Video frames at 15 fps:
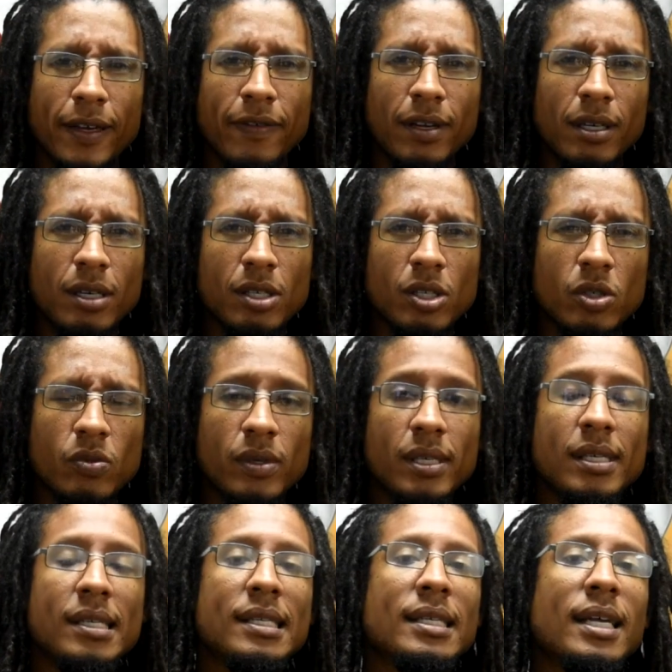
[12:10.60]
Give it a good
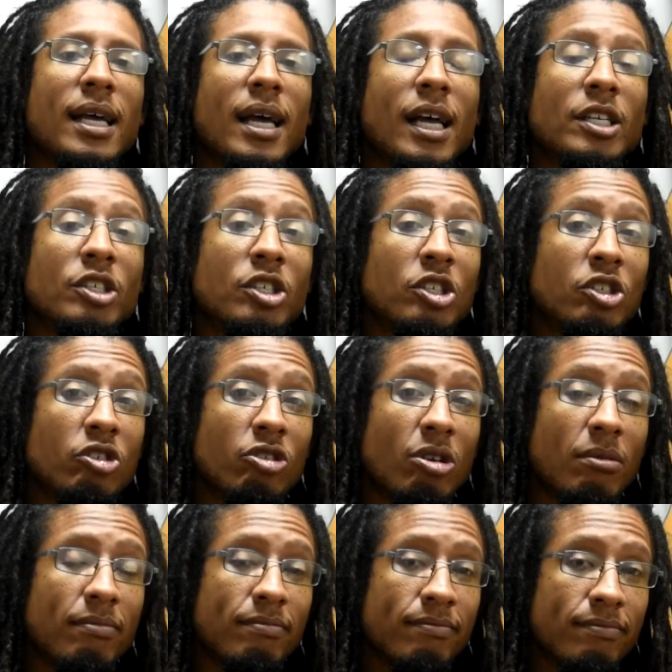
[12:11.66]
squeeze and
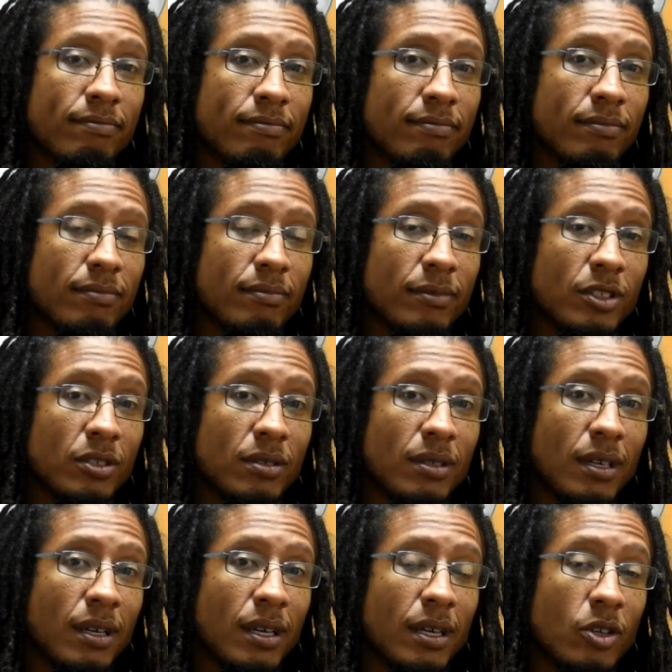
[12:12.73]

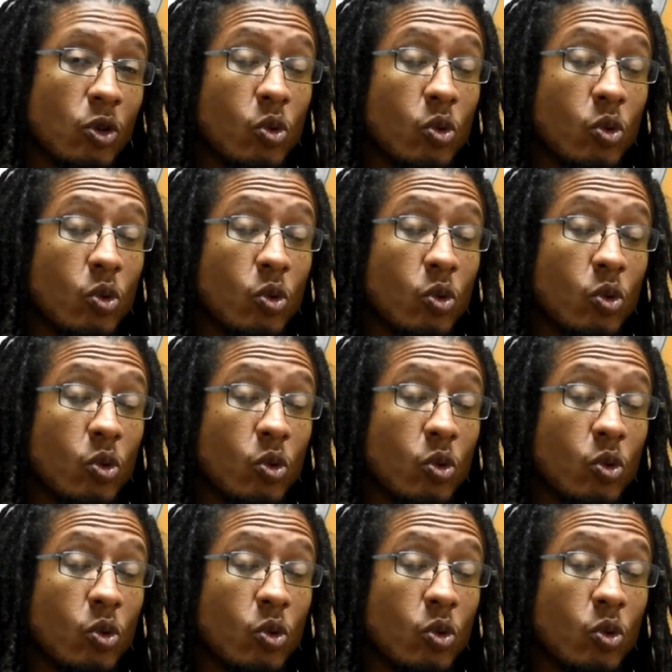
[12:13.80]
strum.